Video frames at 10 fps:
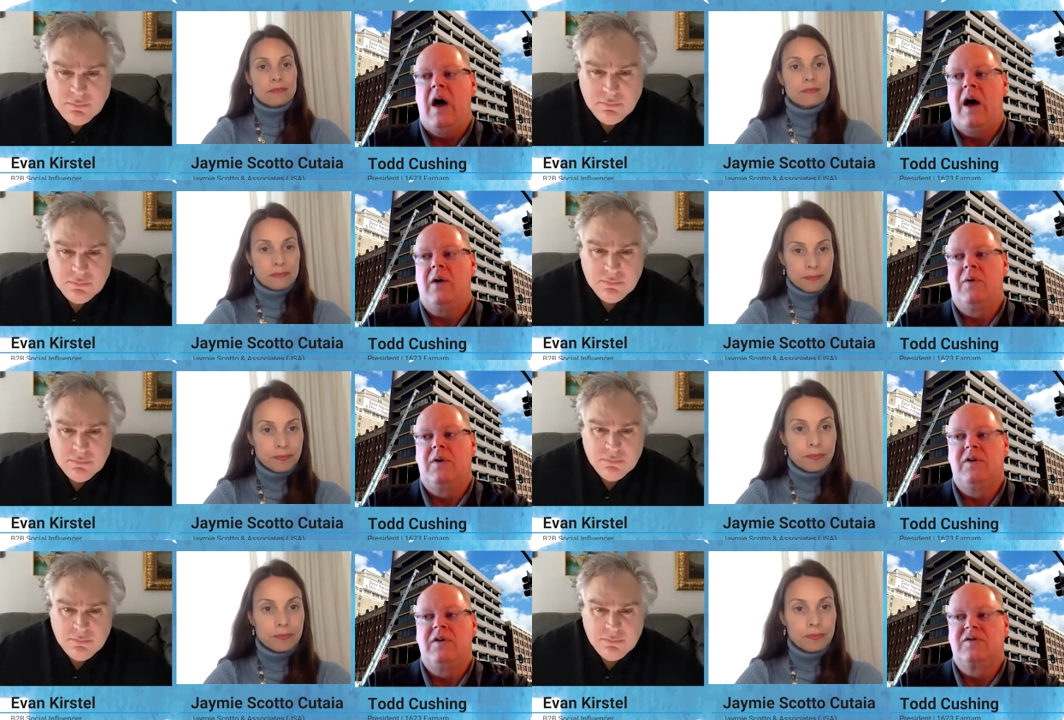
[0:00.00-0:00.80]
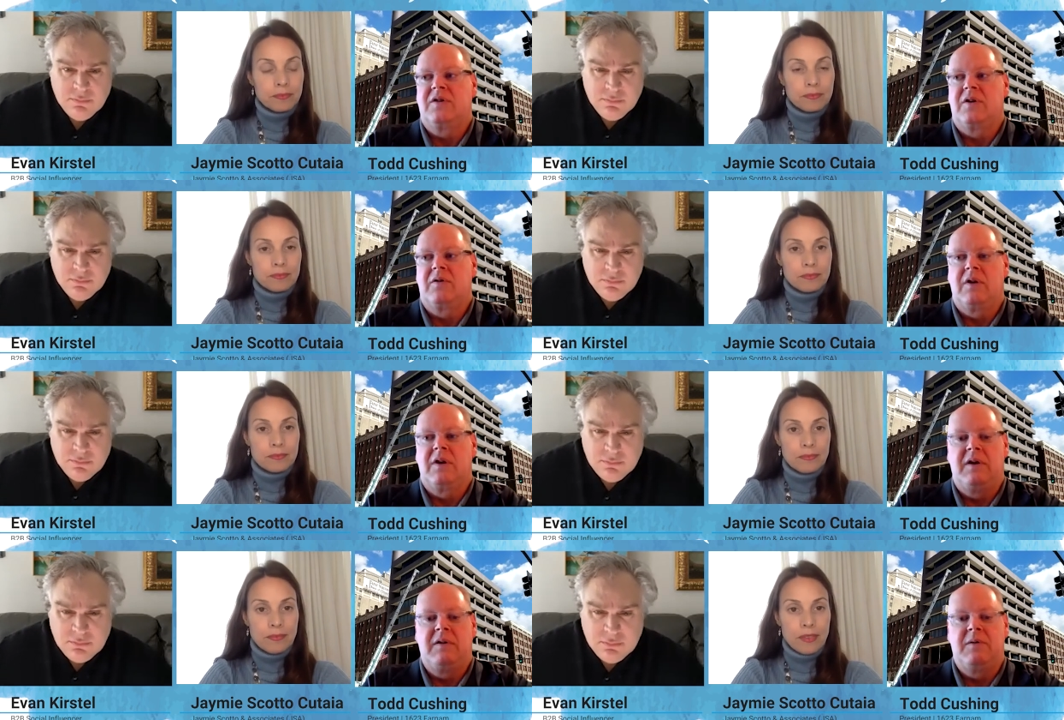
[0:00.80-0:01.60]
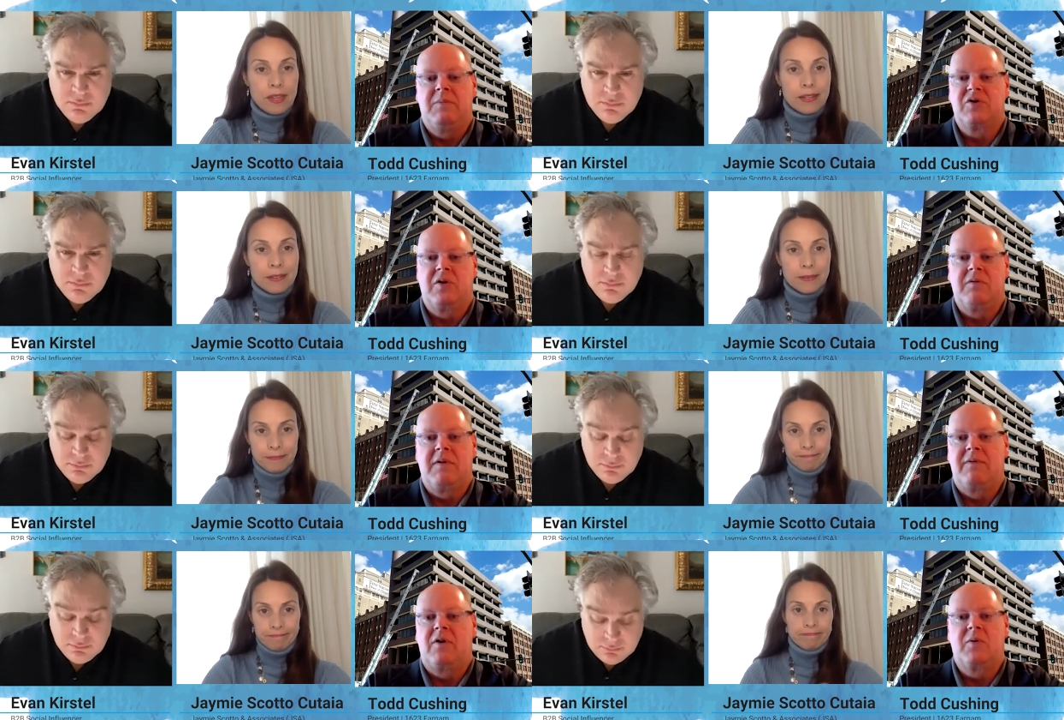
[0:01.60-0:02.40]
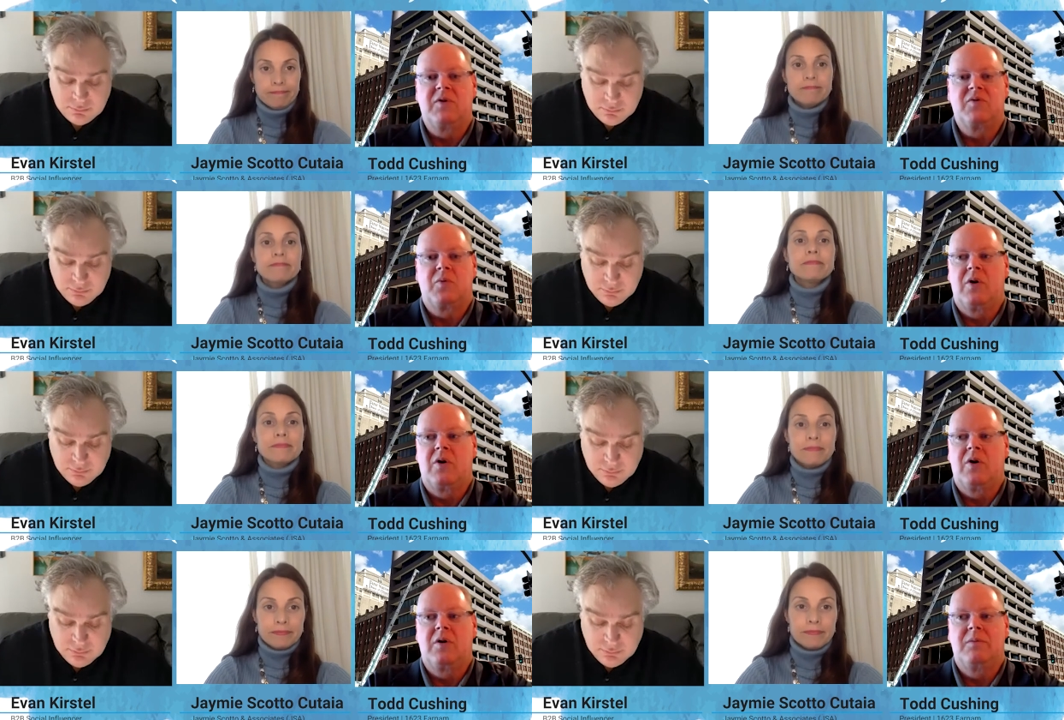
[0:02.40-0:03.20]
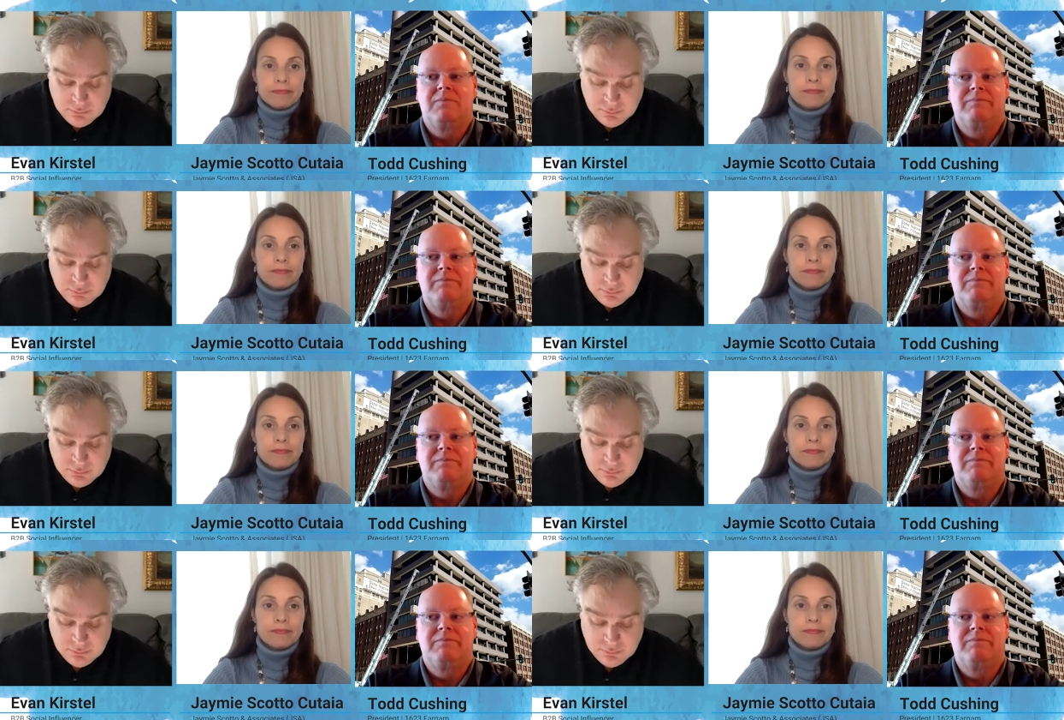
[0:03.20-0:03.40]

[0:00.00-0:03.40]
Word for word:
Speaker 1: Iowa is literally the Missouri River, which we're,